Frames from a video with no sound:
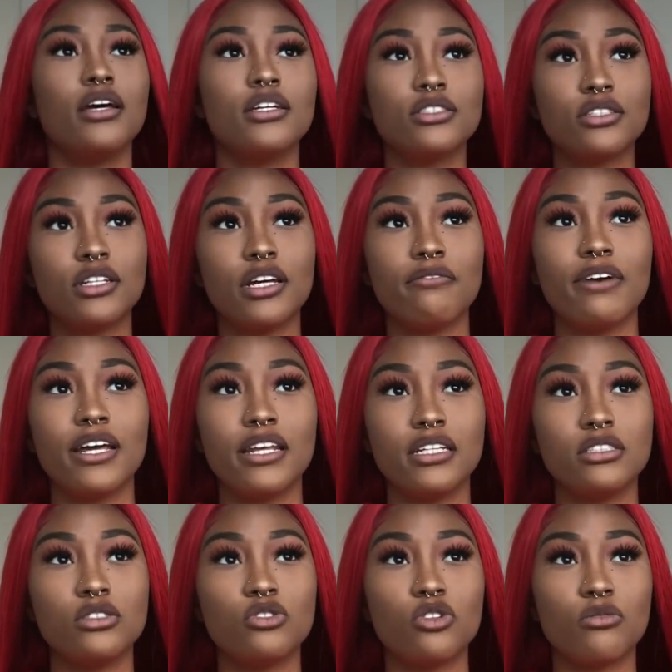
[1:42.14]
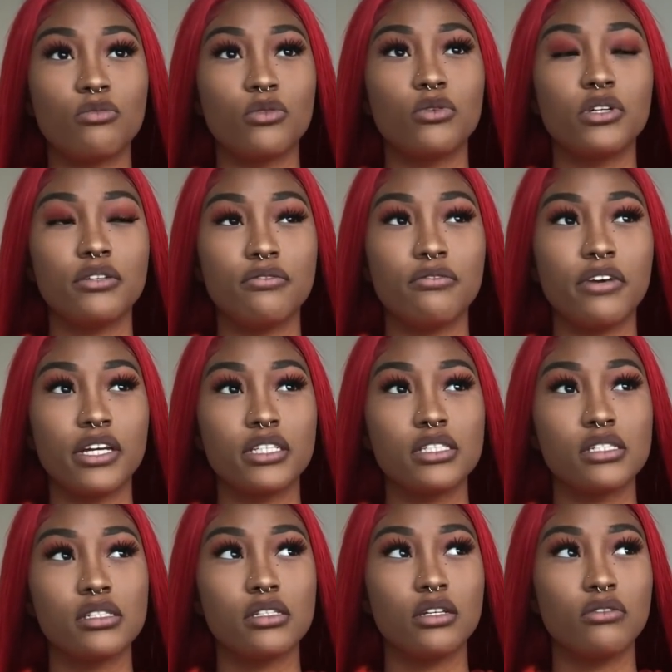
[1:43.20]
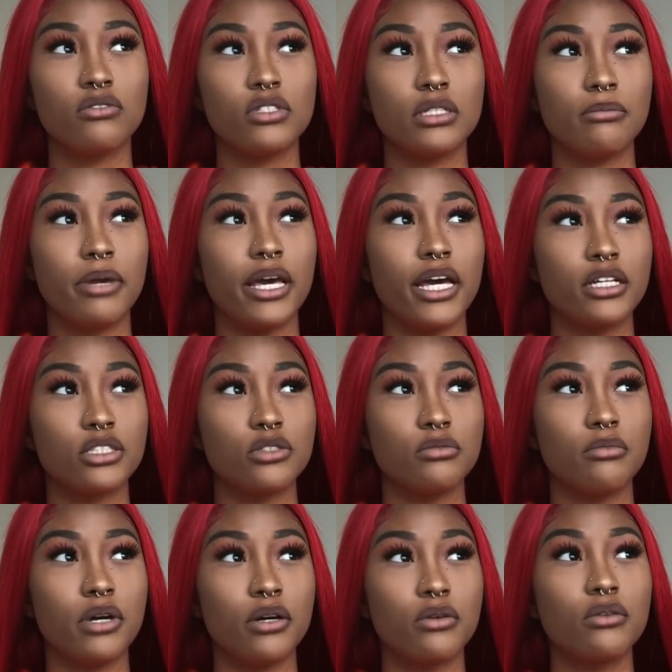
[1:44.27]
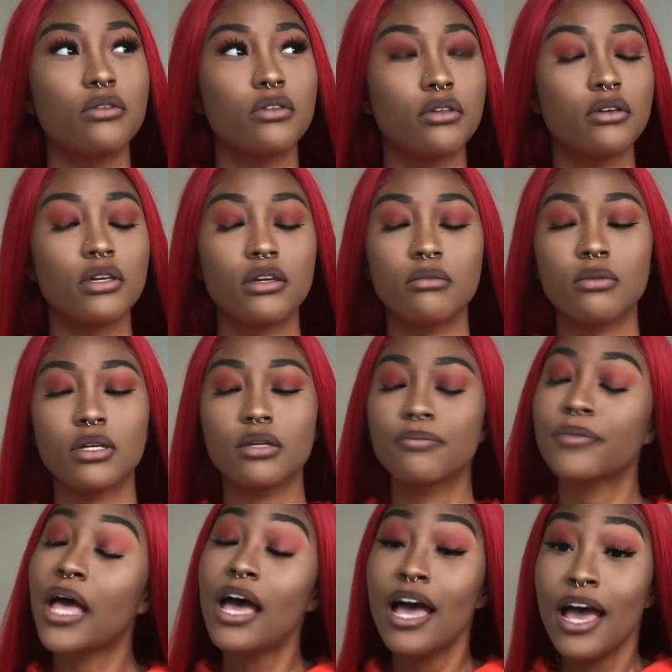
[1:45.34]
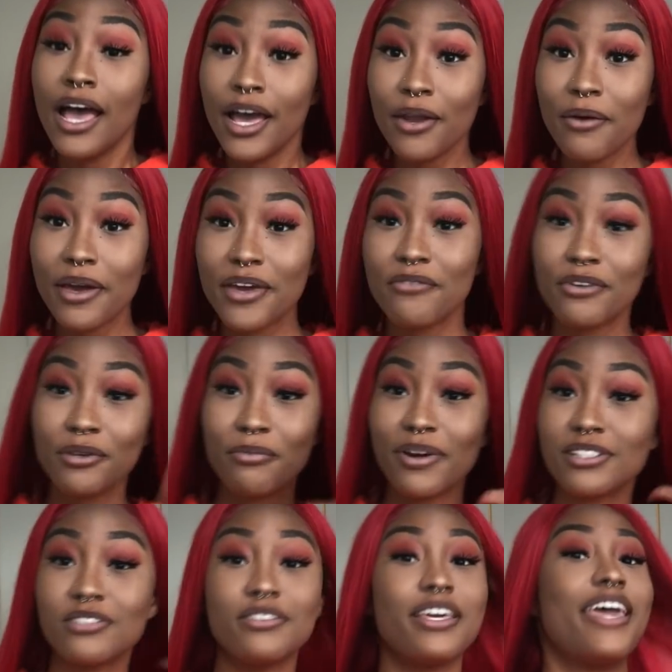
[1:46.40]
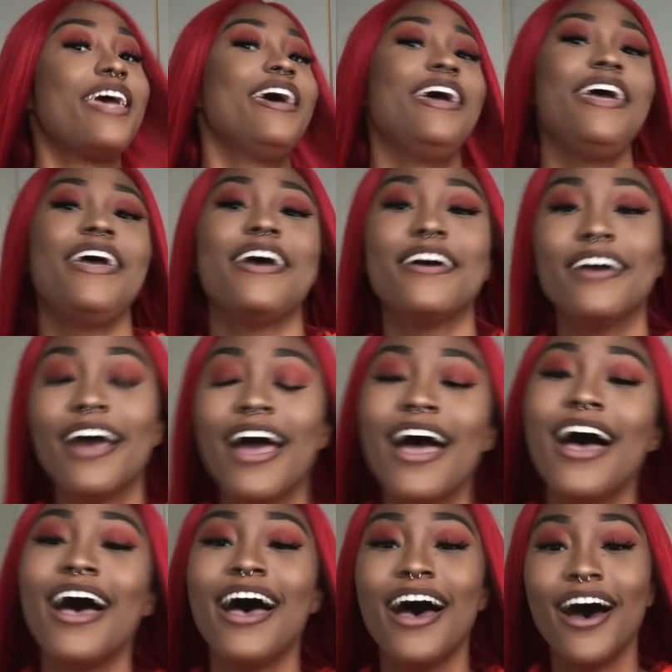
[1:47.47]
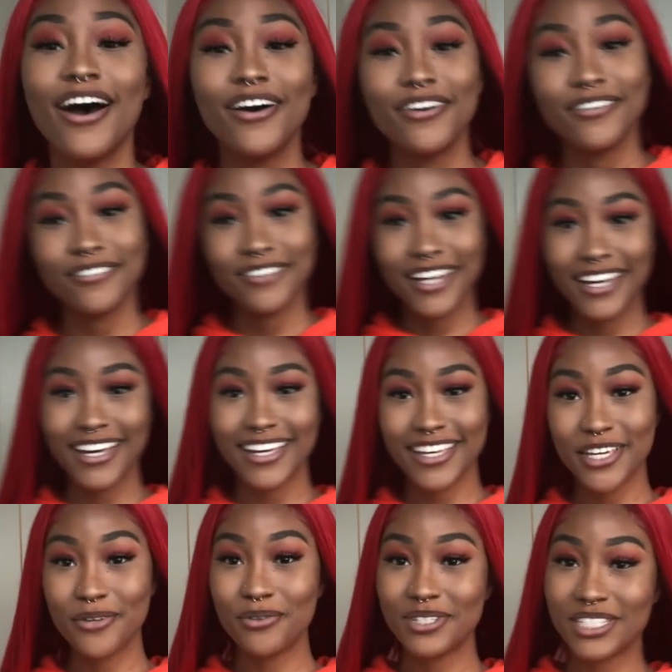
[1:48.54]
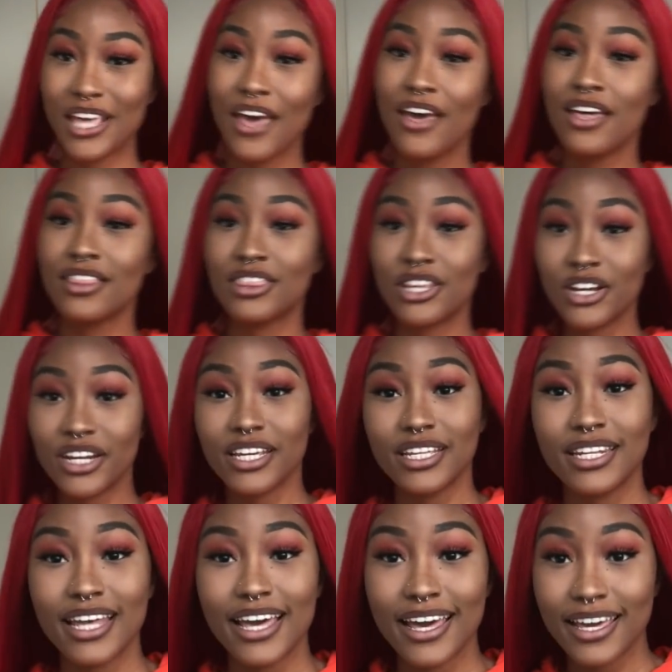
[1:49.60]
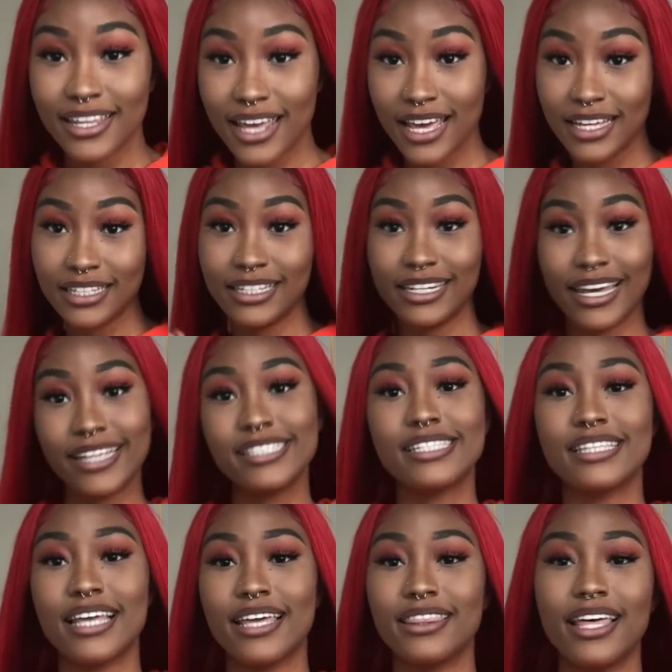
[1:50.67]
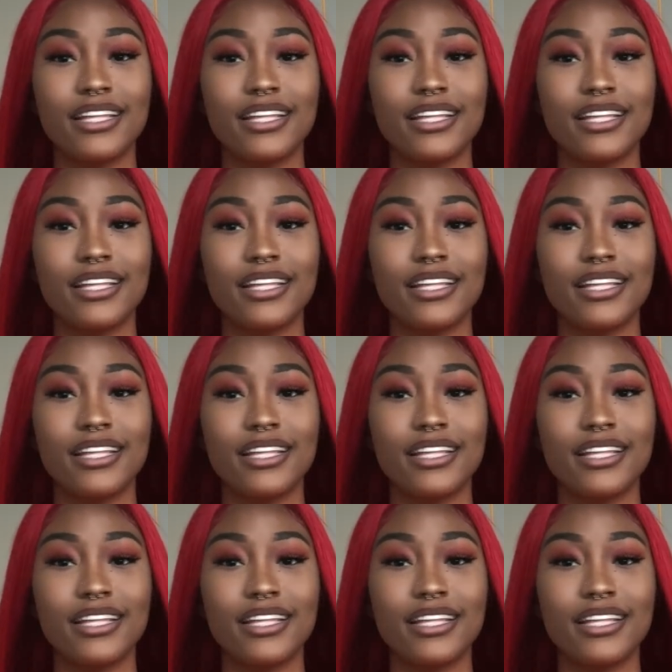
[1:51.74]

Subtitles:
I should have added the drum roll effect instead of using my actual mouth. Anyway, for the price of the hair, it was $39.99.